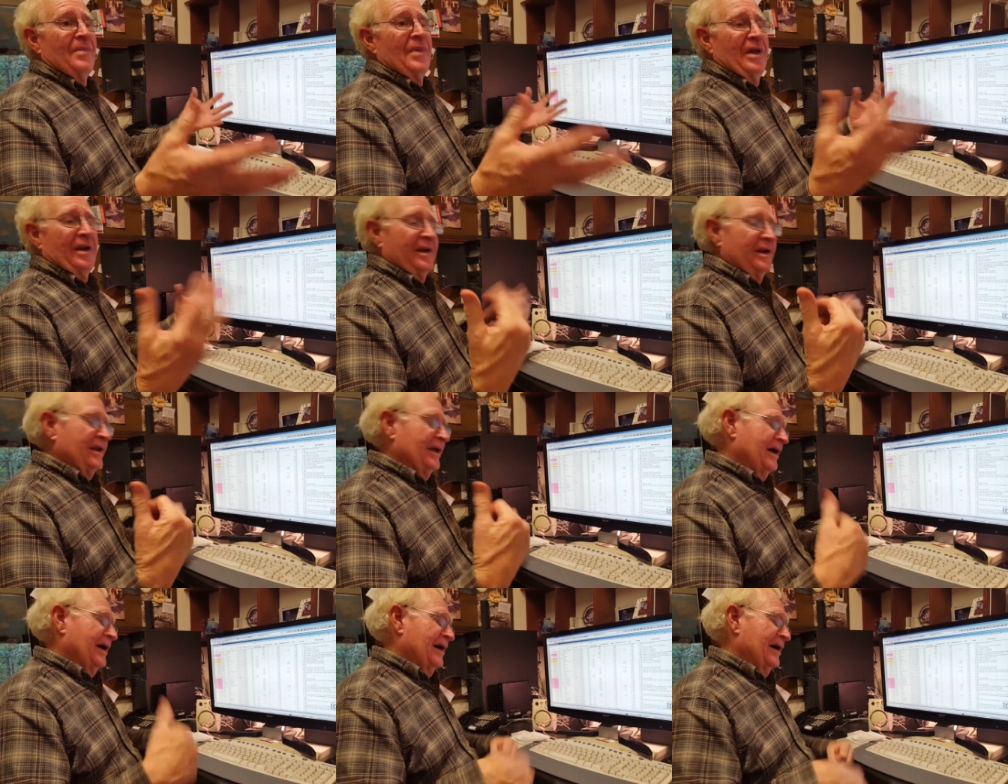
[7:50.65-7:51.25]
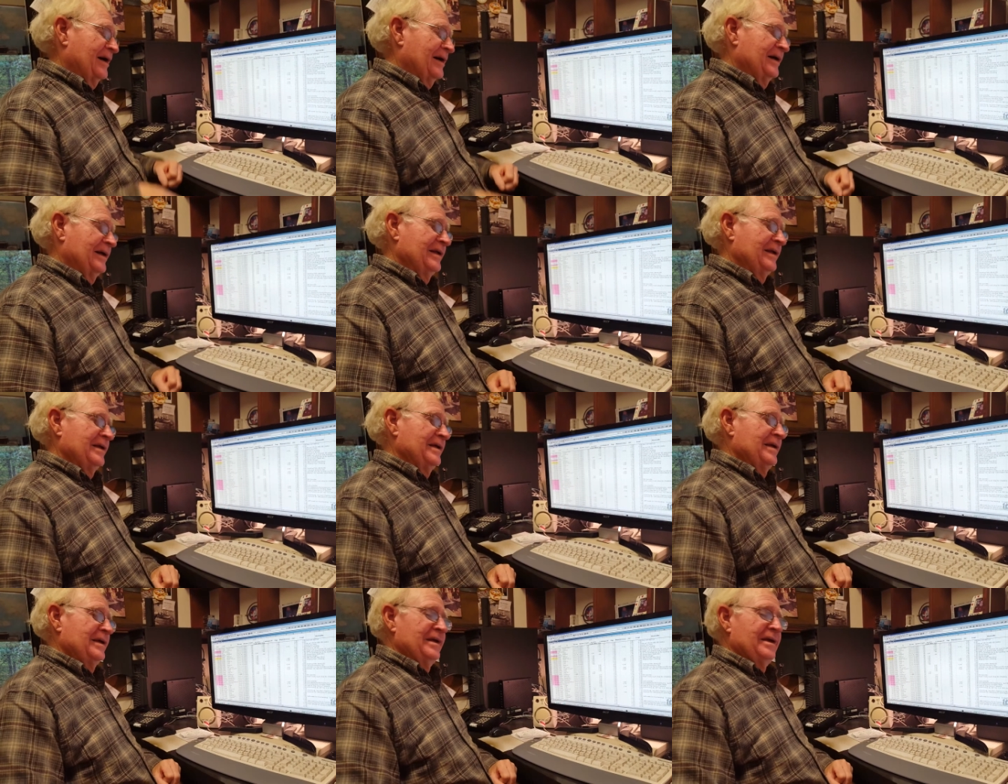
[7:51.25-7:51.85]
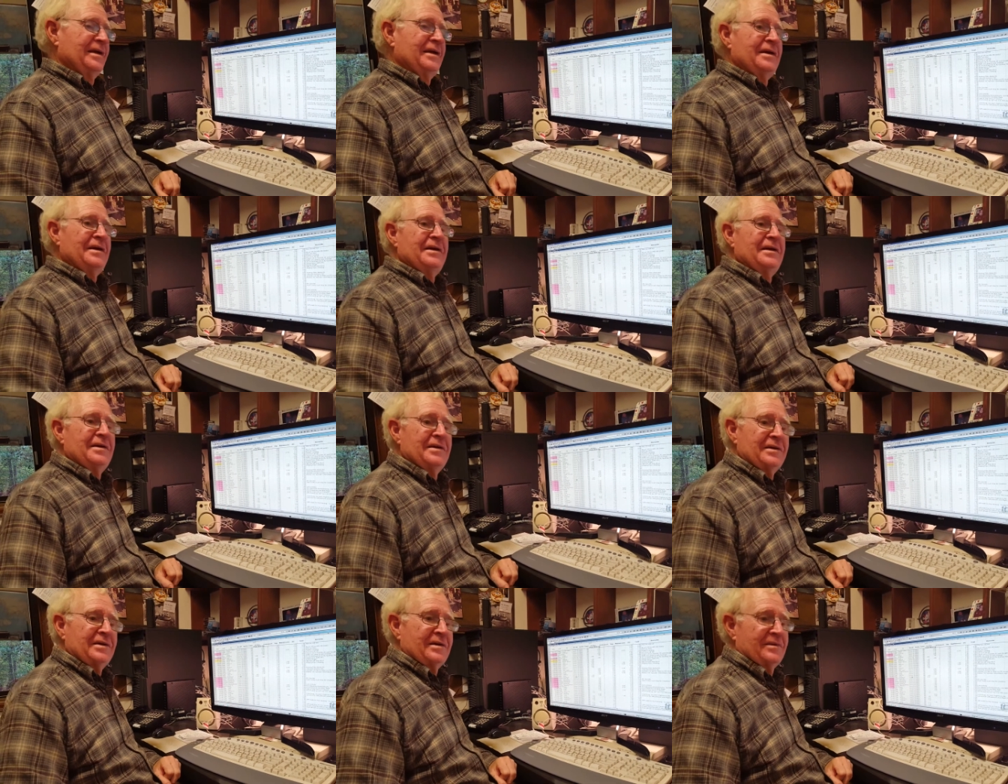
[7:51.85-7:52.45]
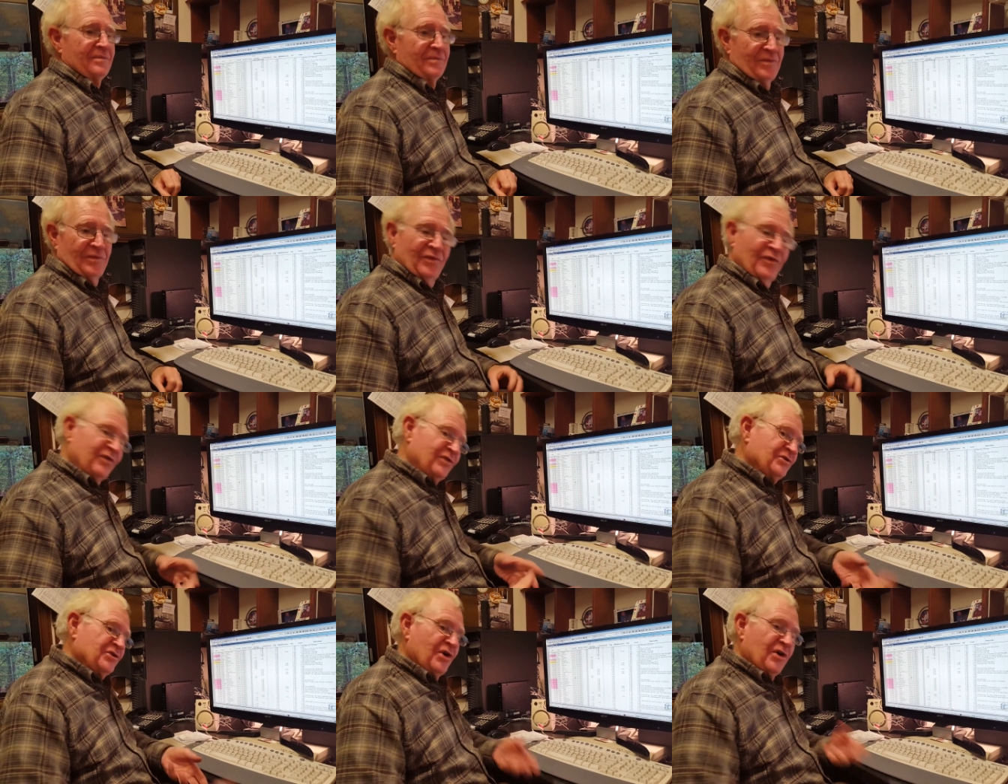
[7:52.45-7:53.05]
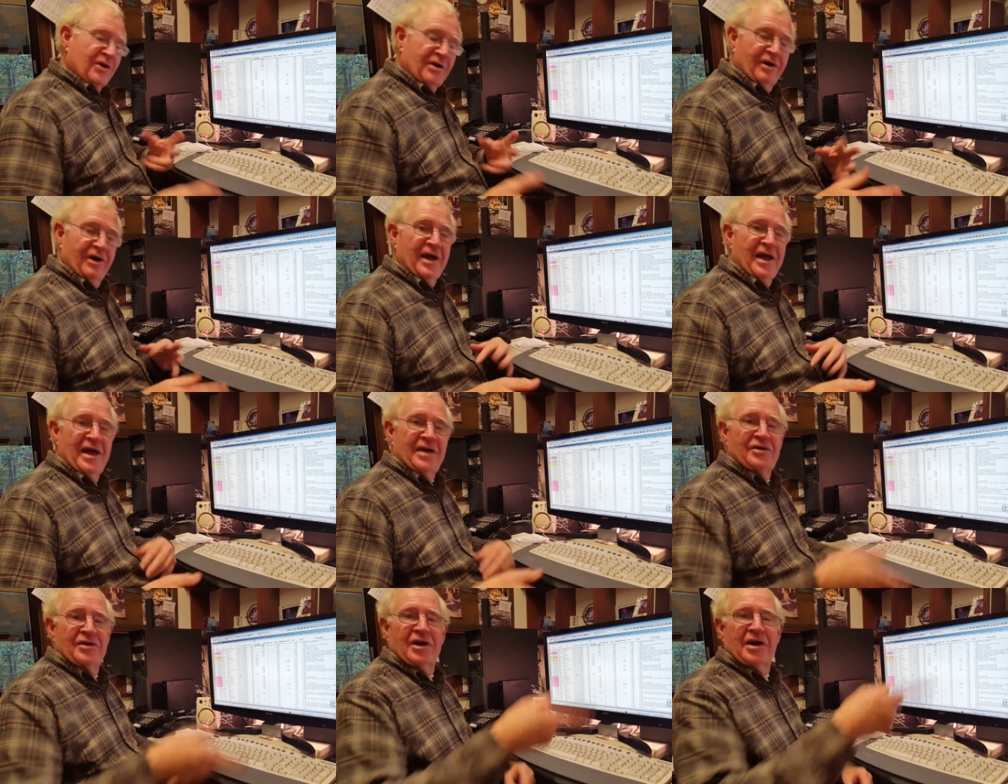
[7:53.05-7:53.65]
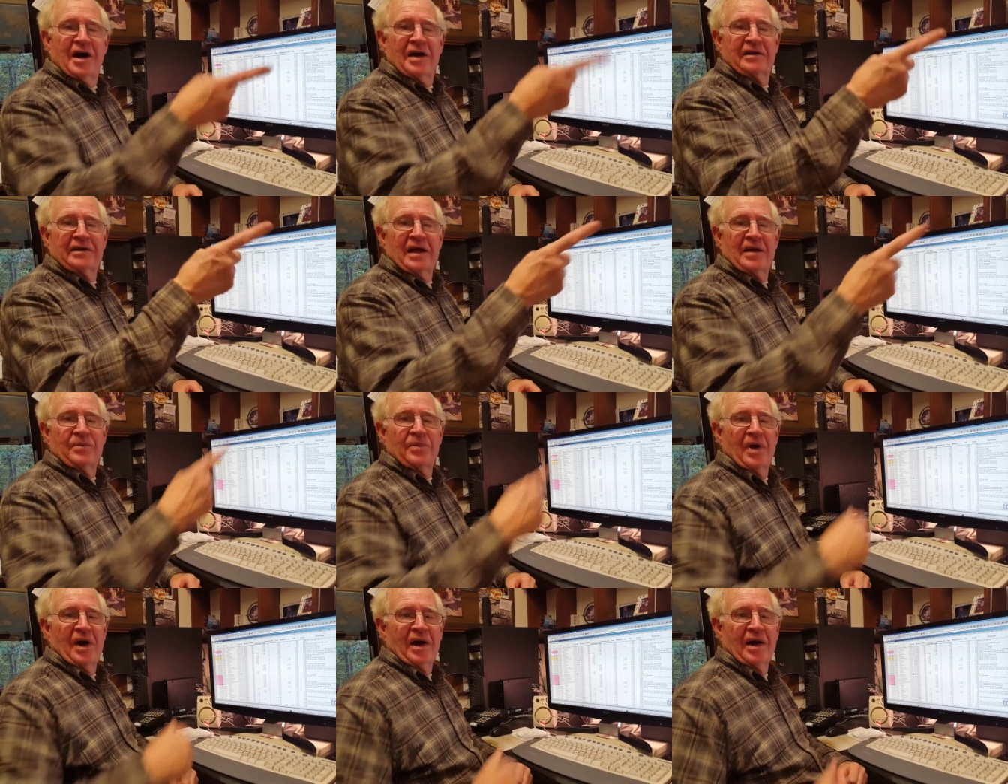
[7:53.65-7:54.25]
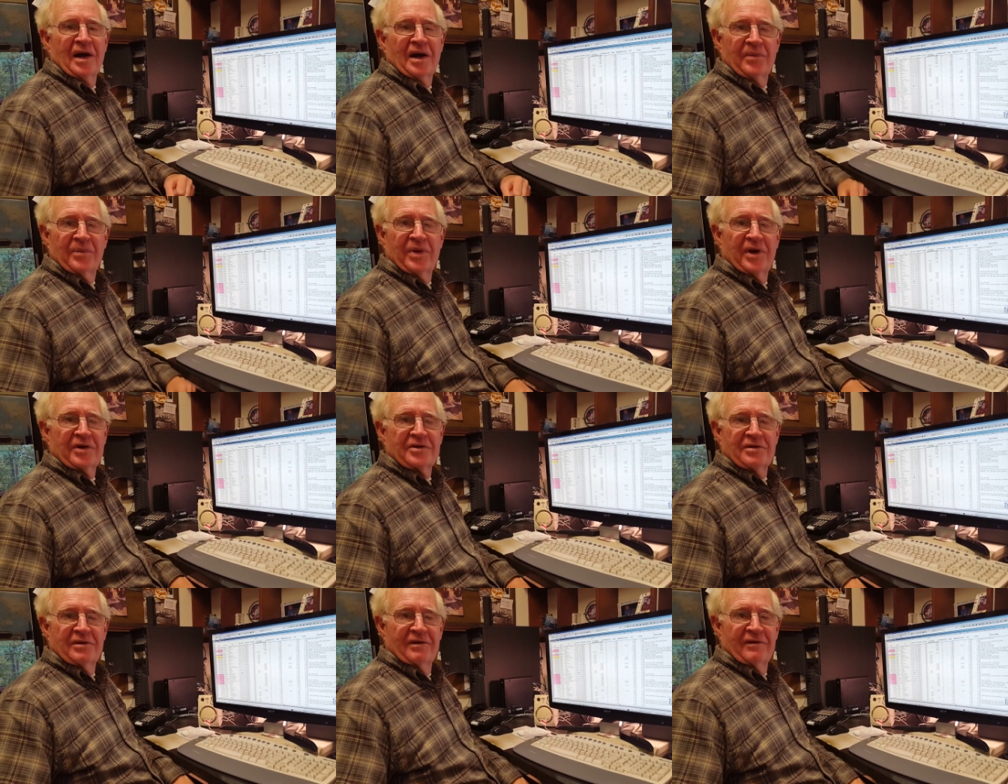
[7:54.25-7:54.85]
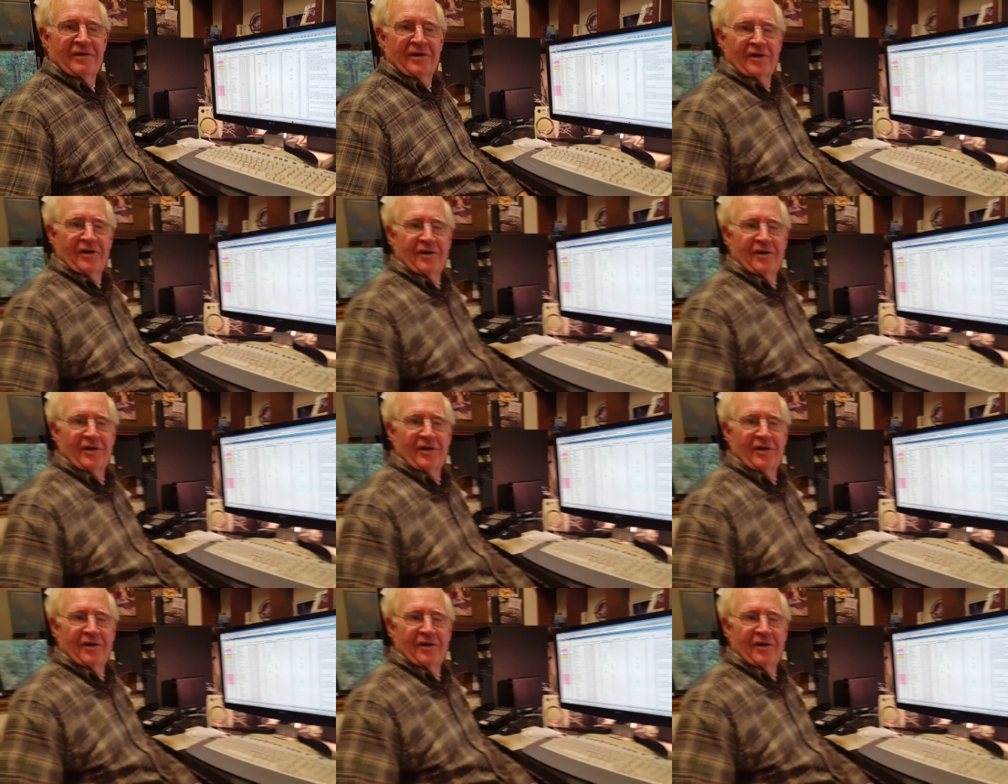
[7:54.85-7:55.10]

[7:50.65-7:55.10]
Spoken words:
And he shook her hand. You got that? I got a picture of her.